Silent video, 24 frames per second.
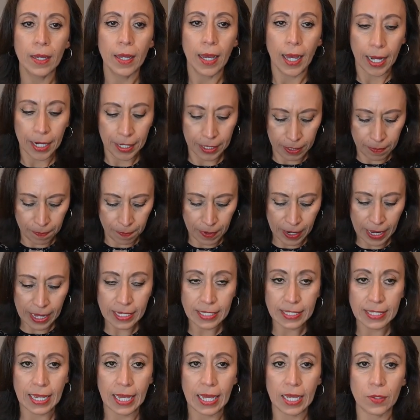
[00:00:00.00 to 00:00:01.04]
and
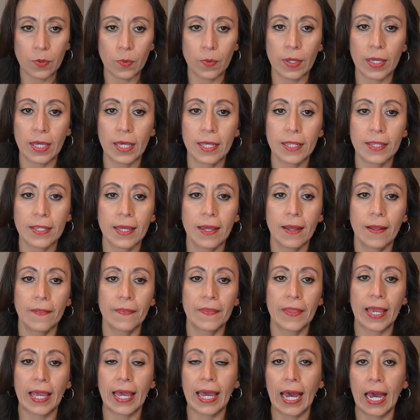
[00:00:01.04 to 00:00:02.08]
replace that with
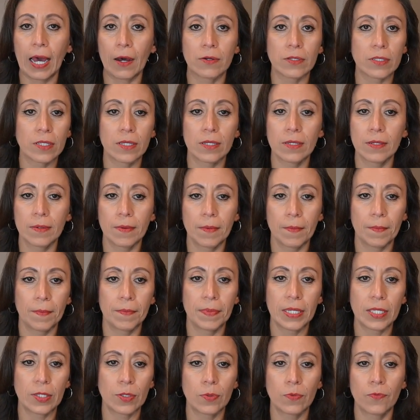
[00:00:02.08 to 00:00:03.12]
the count
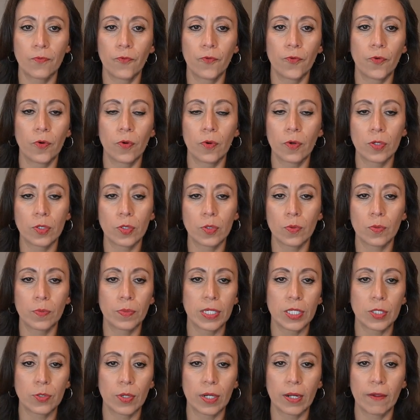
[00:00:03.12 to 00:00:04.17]
B4 to
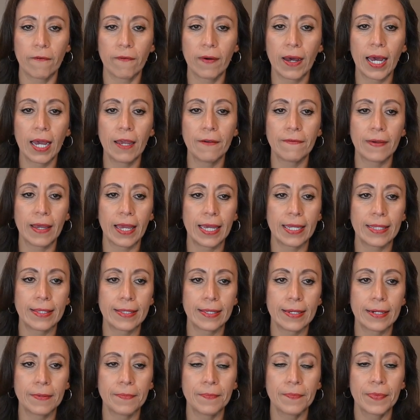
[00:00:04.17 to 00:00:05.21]
B25,
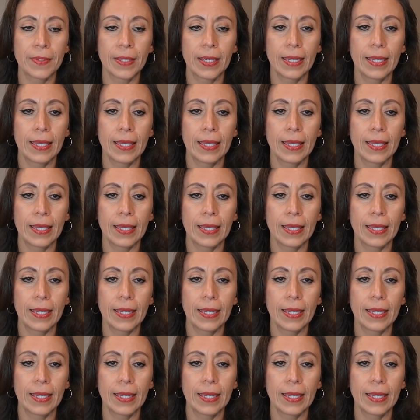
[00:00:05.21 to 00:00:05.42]
enter,